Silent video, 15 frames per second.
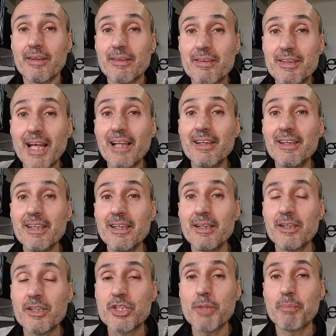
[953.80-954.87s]
telling
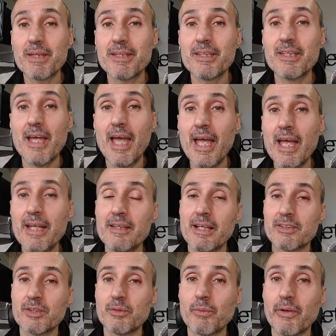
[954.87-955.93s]
GPT, hey,
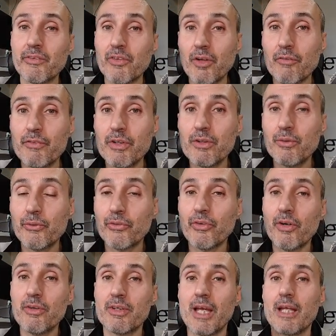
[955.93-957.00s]
that's the question of the
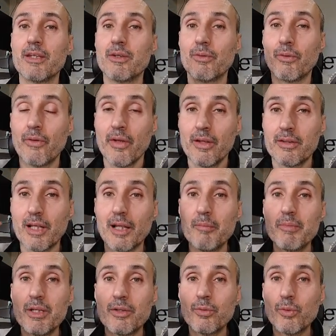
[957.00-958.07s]
user, then you tell
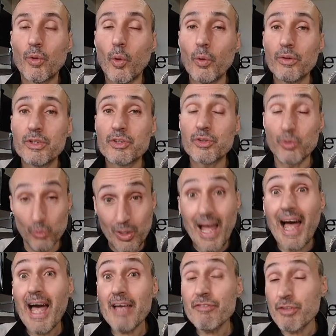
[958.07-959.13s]
me to call this tool.
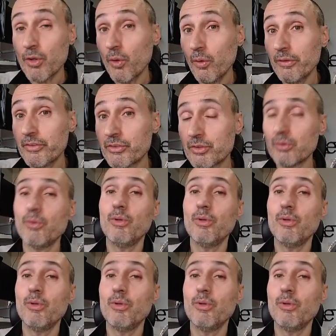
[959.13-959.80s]
I've called this tool,